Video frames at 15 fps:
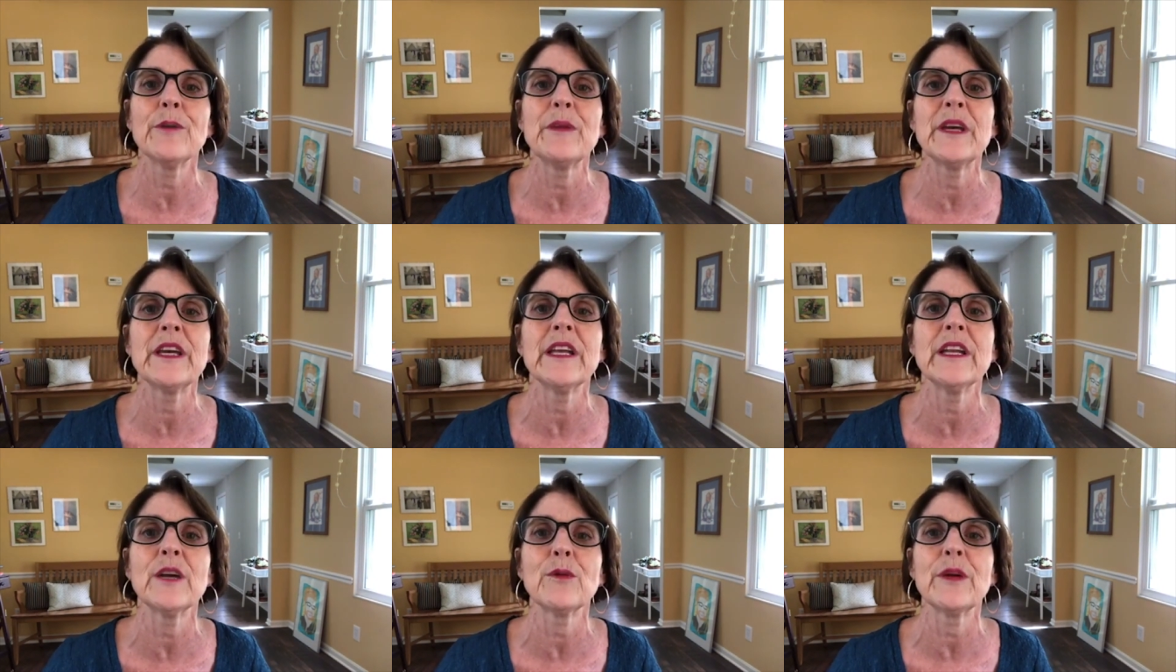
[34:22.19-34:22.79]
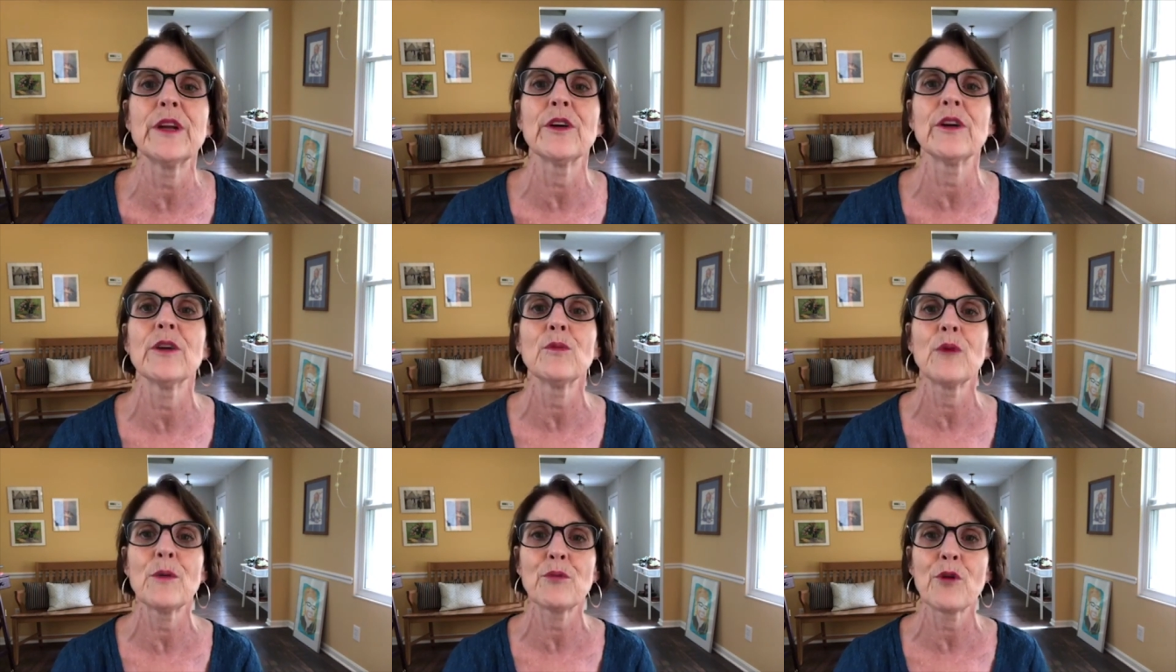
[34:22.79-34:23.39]
beginning reader.
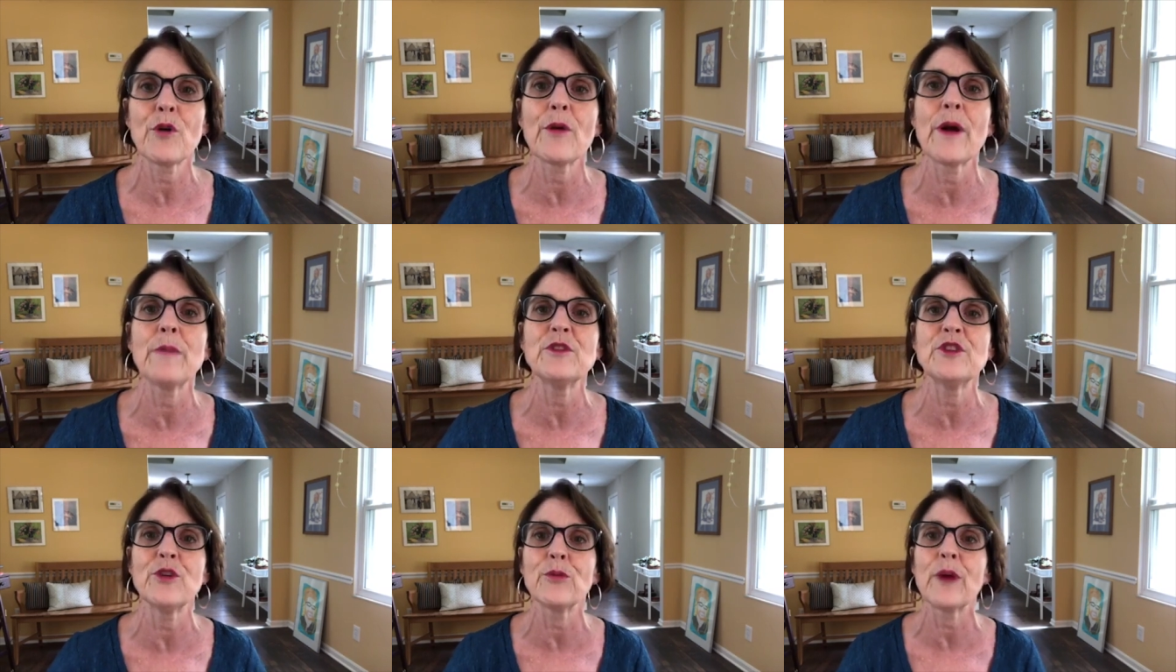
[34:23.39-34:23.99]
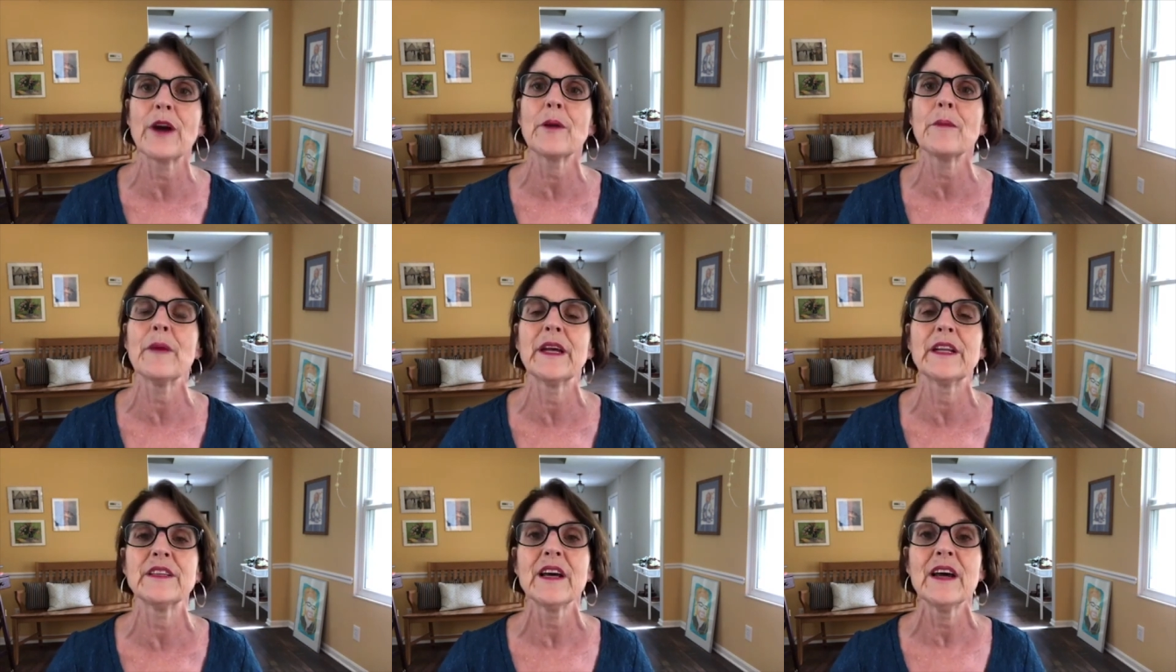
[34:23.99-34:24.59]
What program do you
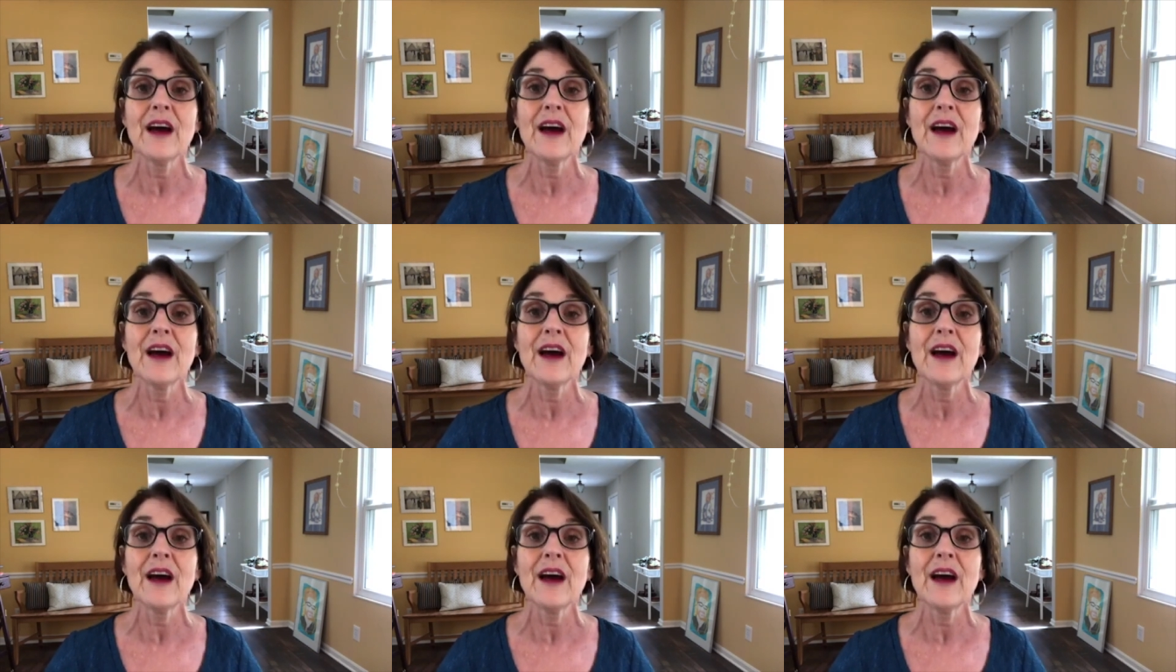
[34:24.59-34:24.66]
recommend?